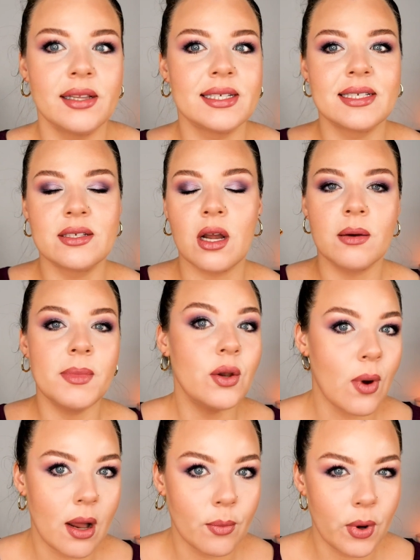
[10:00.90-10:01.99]
This is not going to be
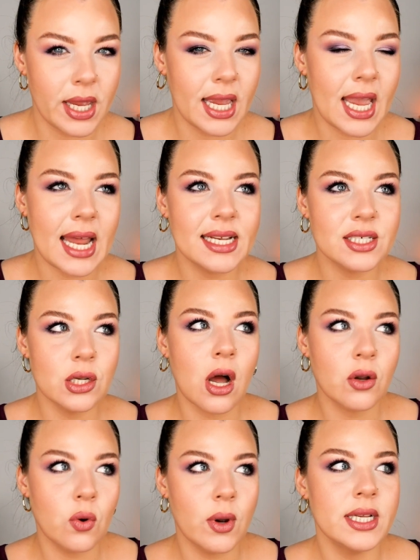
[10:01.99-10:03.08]
groundbreaking, and it's
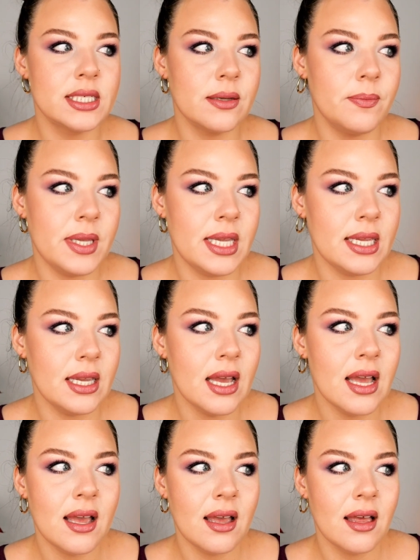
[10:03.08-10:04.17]
not going to be
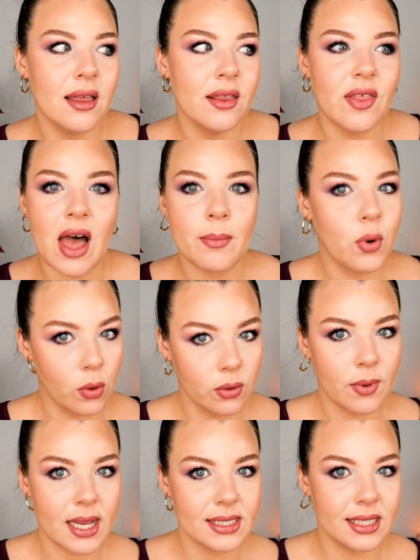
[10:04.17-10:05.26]
that
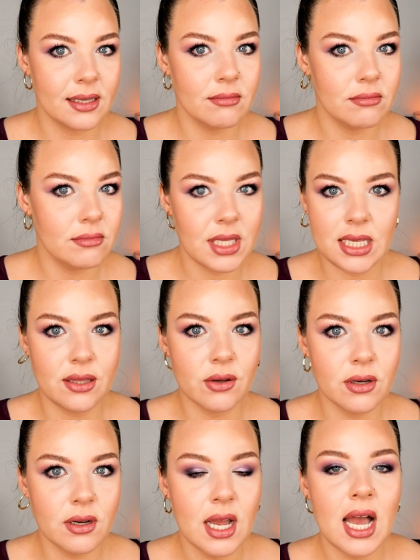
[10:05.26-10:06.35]
polarizing
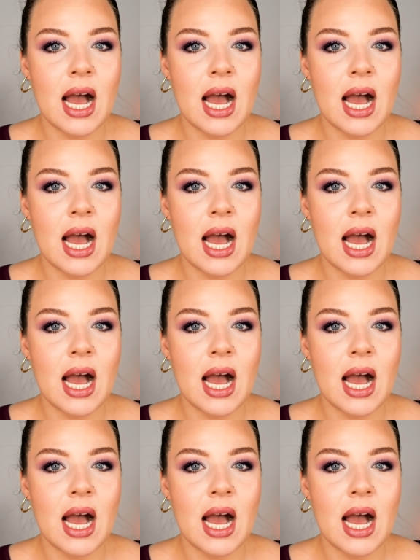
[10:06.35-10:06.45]
either.